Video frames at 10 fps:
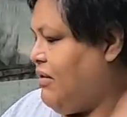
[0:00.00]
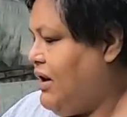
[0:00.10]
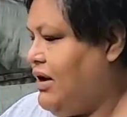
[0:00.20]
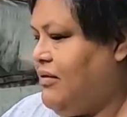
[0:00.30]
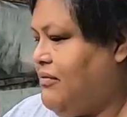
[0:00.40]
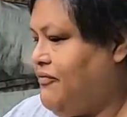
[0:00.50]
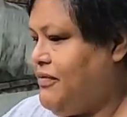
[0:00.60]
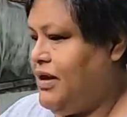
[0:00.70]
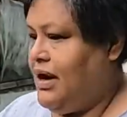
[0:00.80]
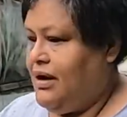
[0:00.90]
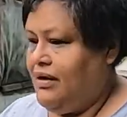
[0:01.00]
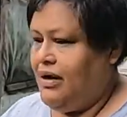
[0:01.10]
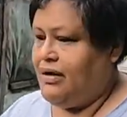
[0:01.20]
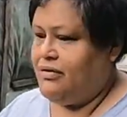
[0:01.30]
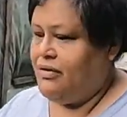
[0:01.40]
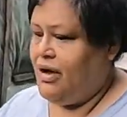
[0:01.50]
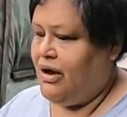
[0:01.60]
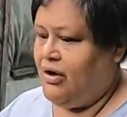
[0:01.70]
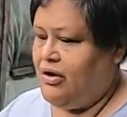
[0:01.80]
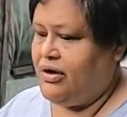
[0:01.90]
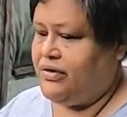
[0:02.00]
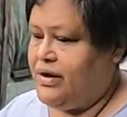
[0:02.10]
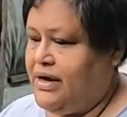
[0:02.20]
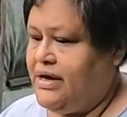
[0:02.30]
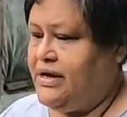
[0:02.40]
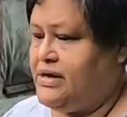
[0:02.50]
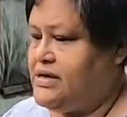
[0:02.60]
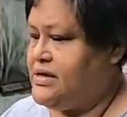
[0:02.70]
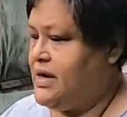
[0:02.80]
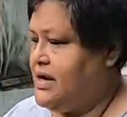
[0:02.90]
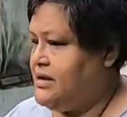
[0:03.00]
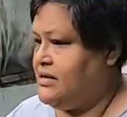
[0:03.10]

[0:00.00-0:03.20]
Well, uh, I, I heard this lady. She said